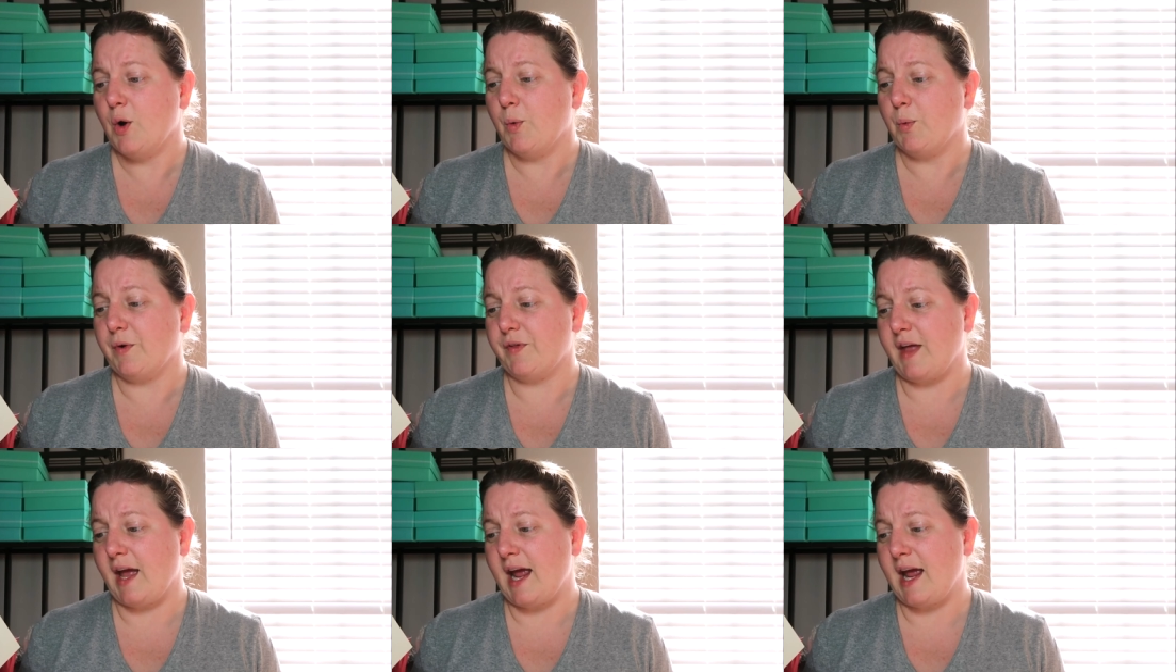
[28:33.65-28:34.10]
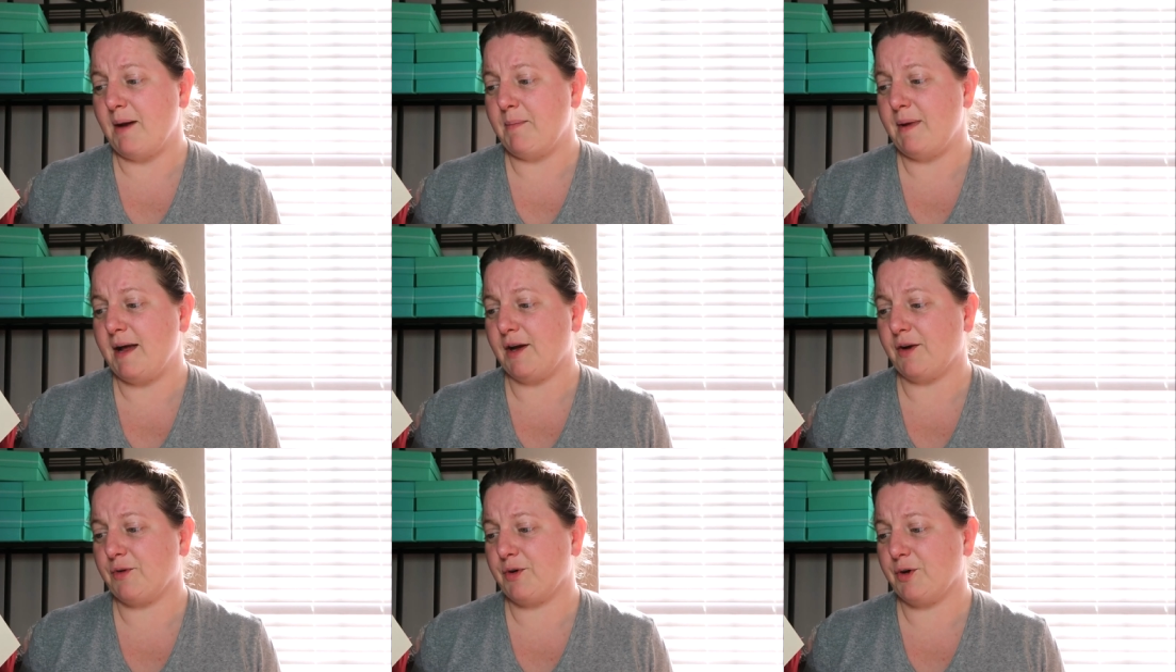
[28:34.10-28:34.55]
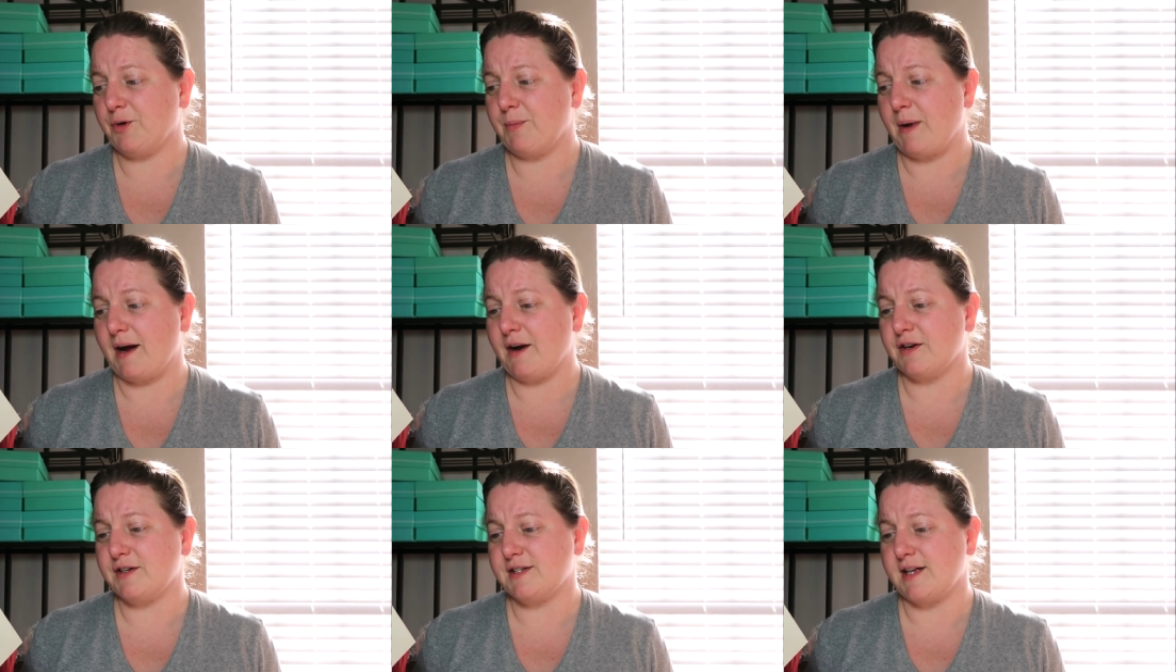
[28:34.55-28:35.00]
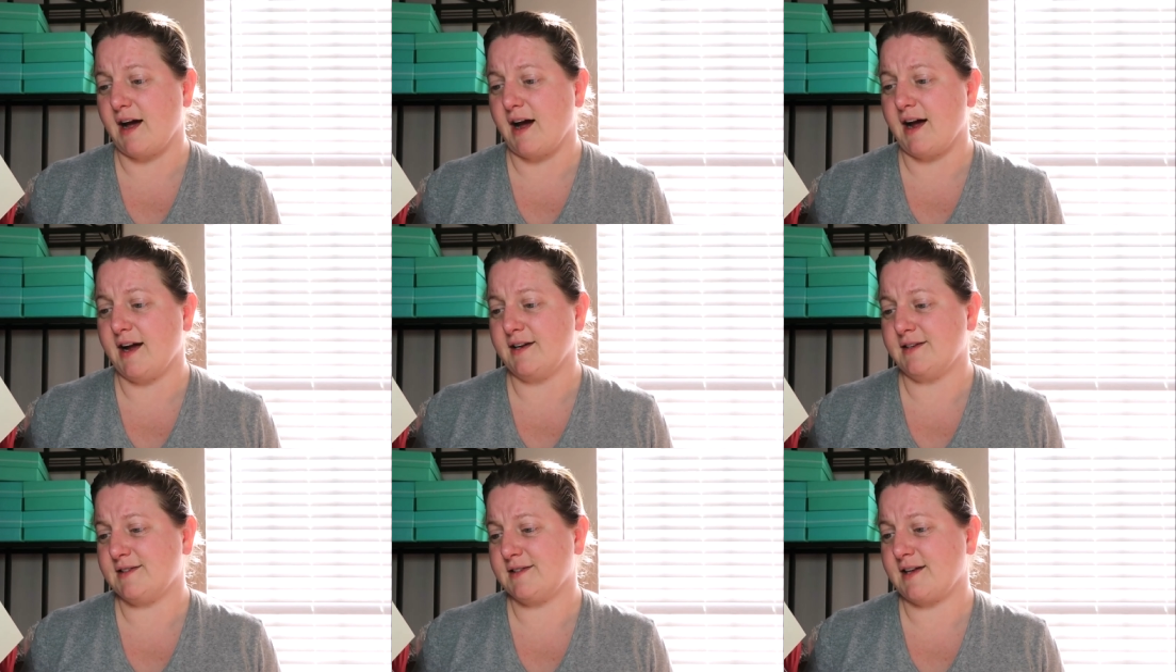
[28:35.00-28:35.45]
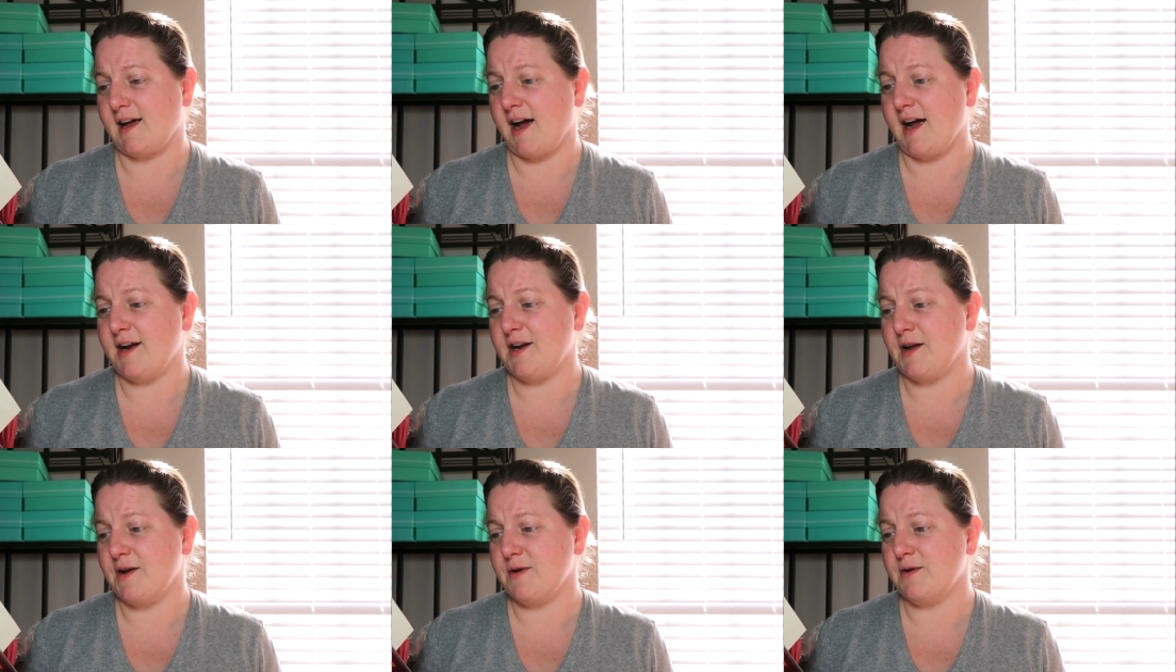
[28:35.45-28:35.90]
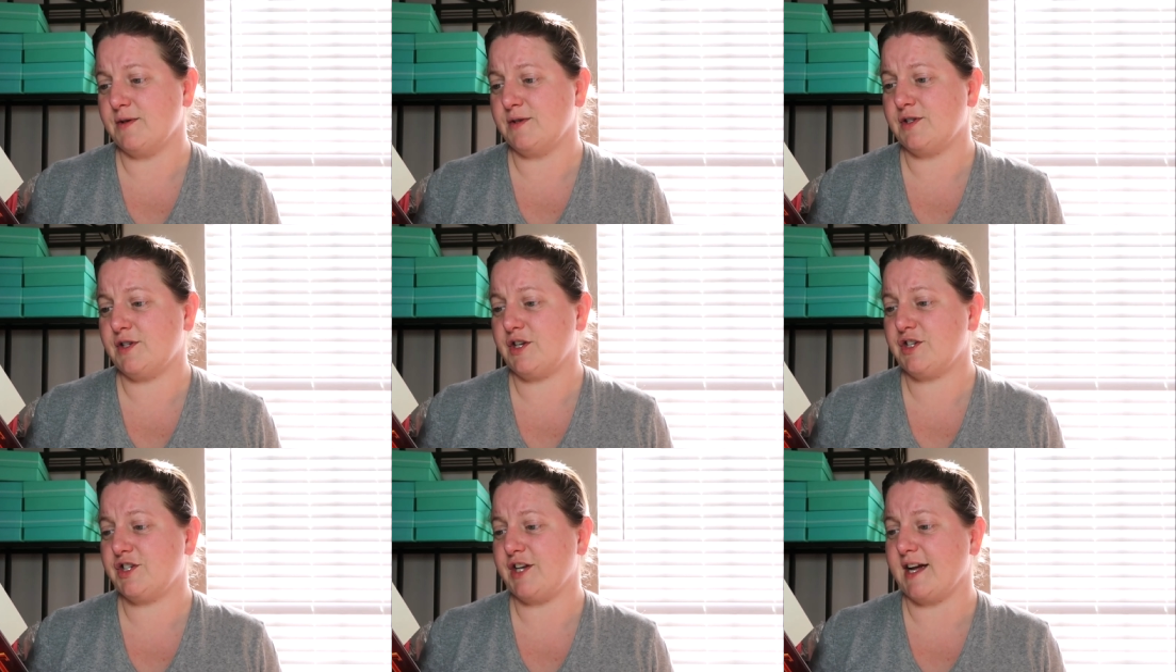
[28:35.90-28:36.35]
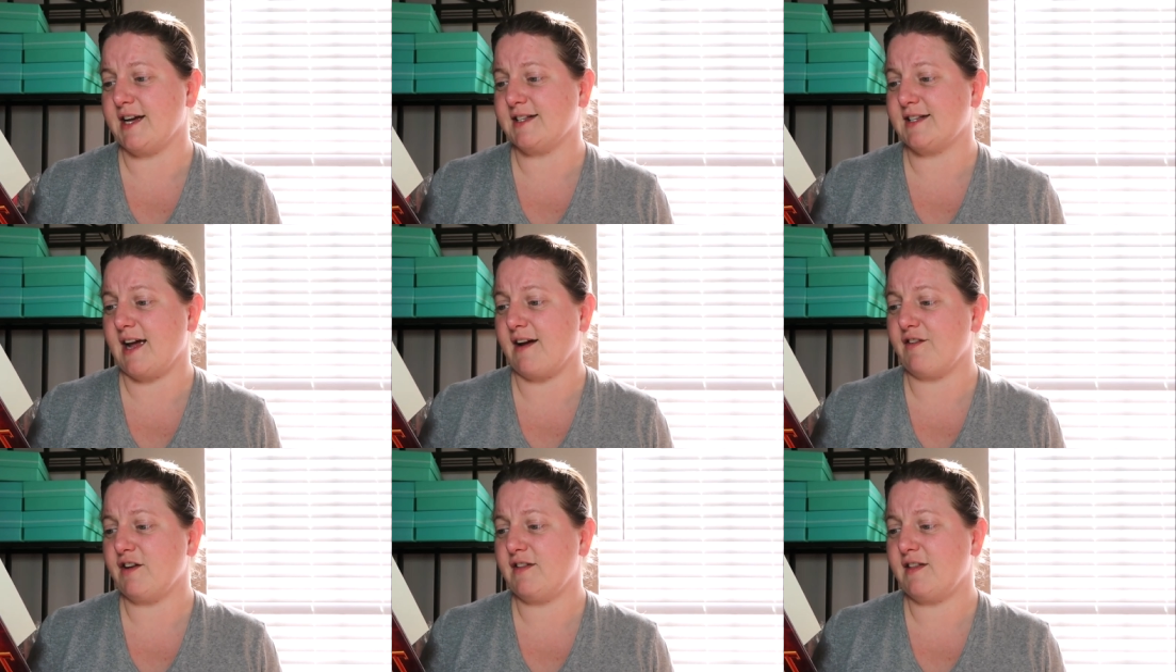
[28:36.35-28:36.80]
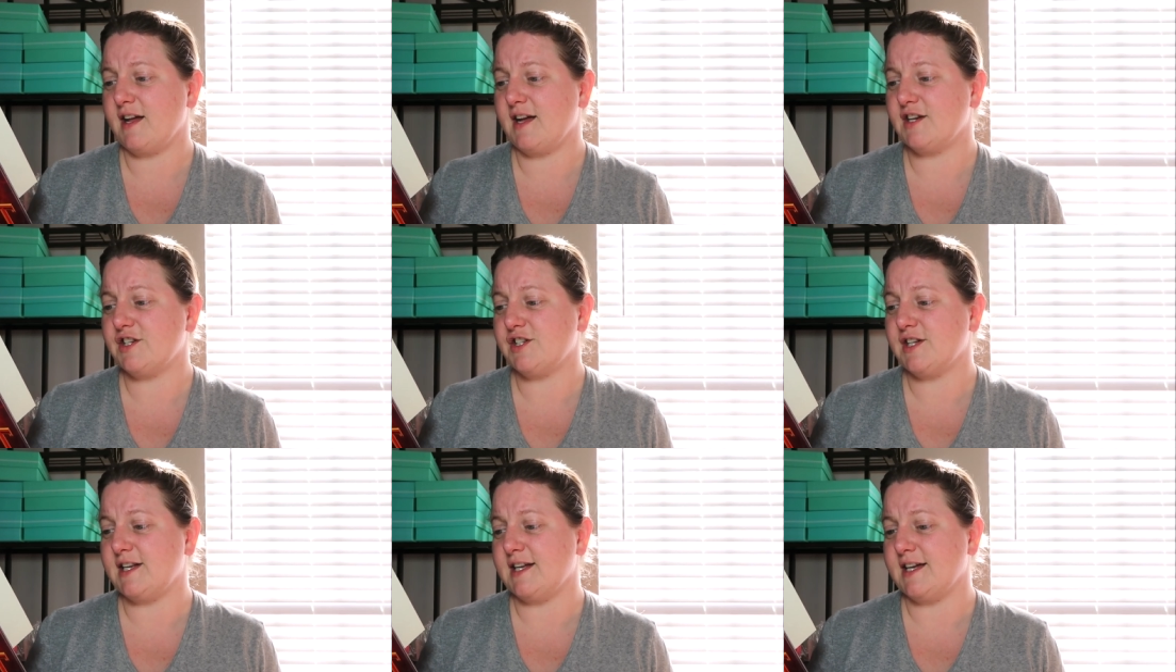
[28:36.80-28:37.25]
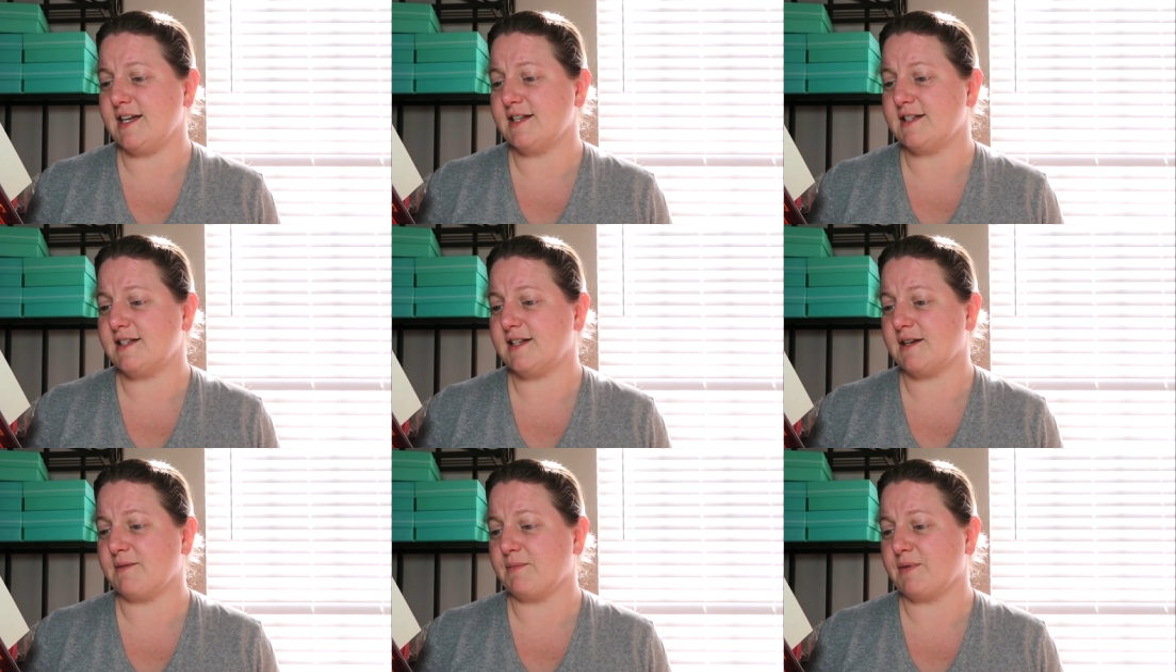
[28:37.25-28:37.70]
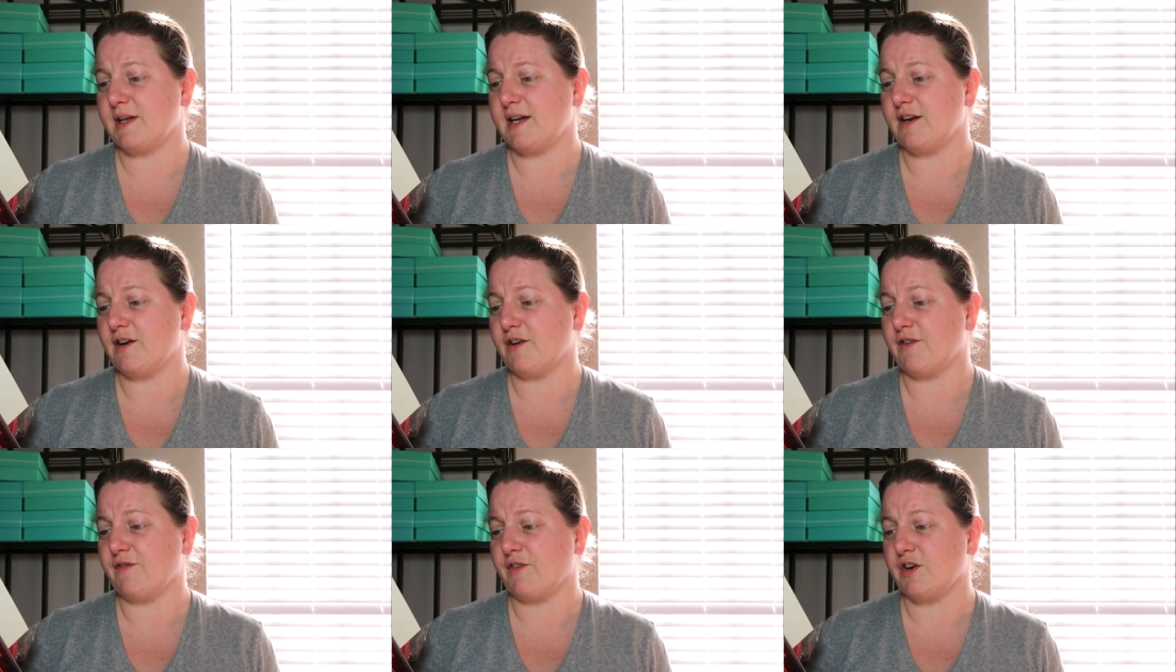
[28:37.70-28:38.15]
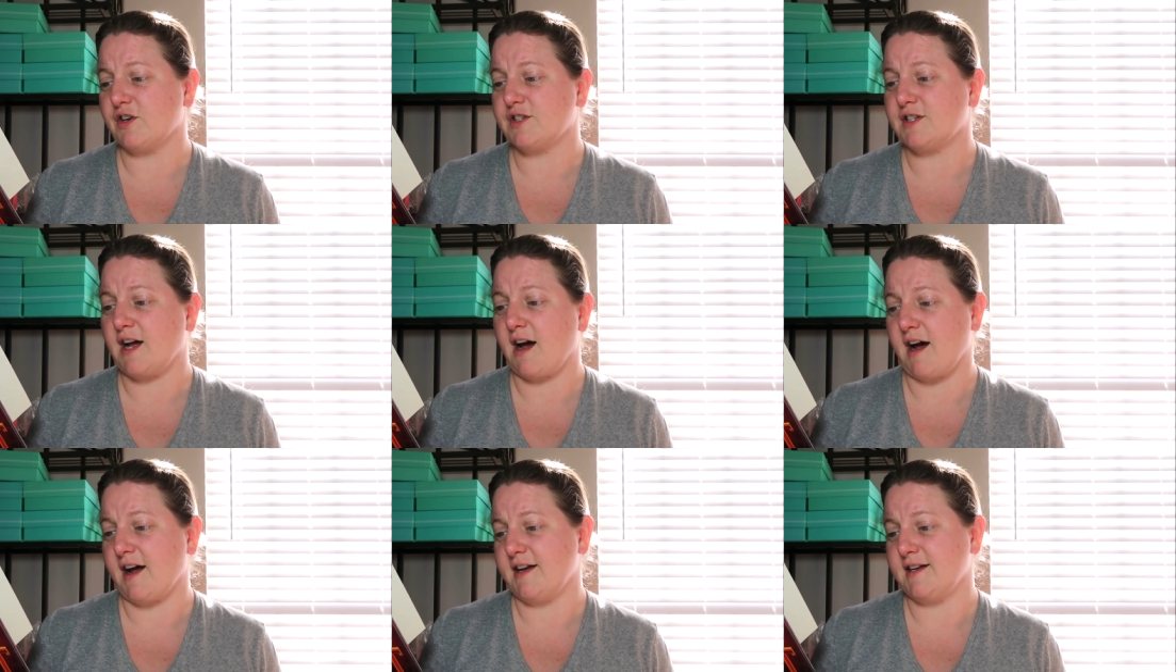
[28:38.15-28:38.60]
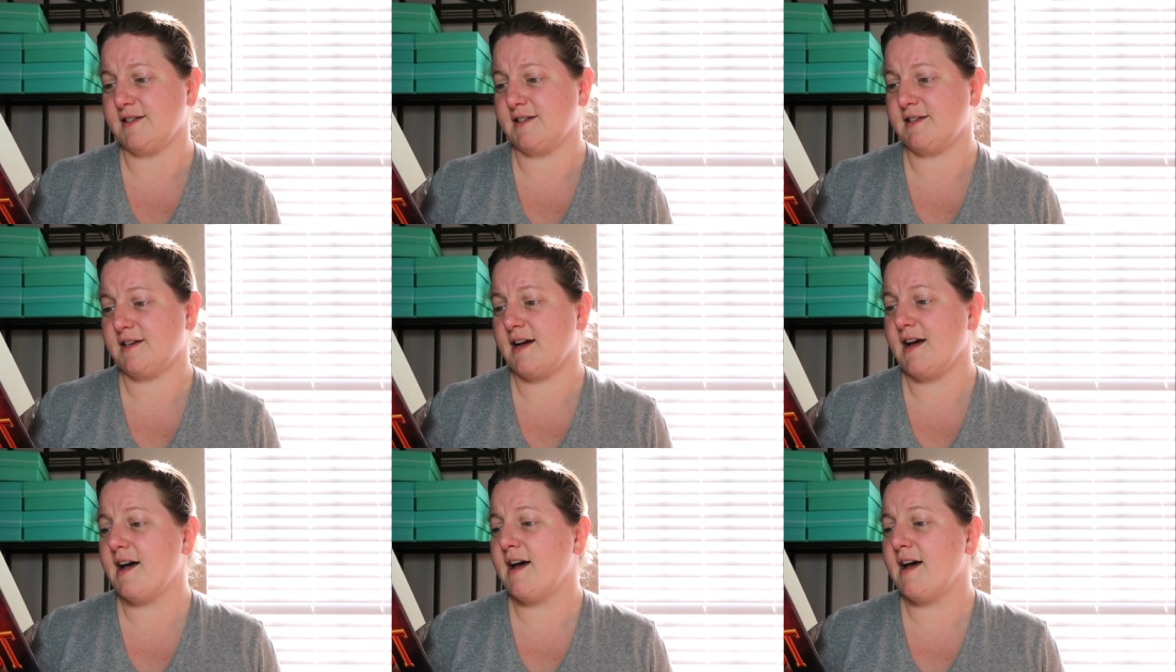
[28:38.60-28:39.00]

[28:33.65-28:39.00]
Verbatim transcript: With a handpicked crew by her side, Sky knows she has everything she needs to complete her first heist